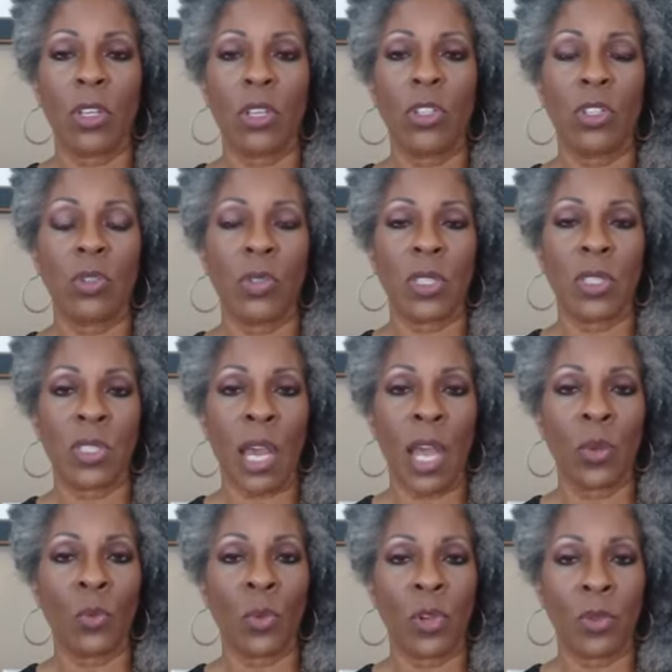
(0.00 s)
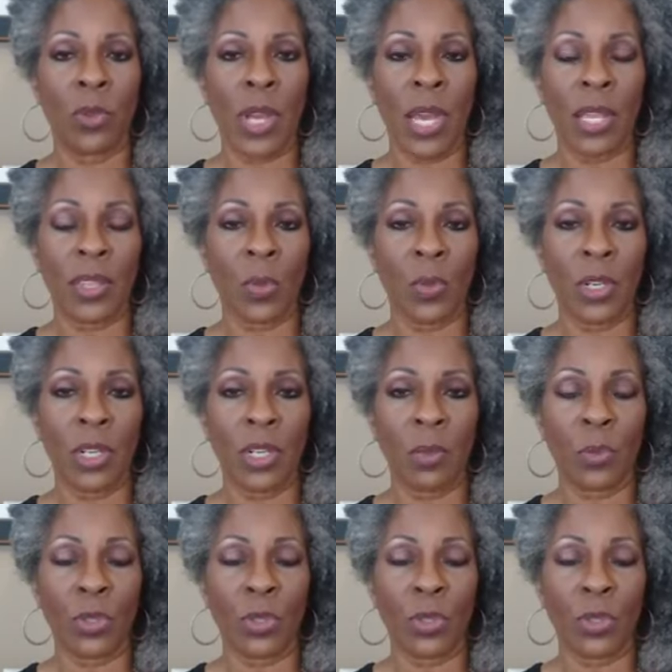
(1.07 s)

to decide whether or not they were going to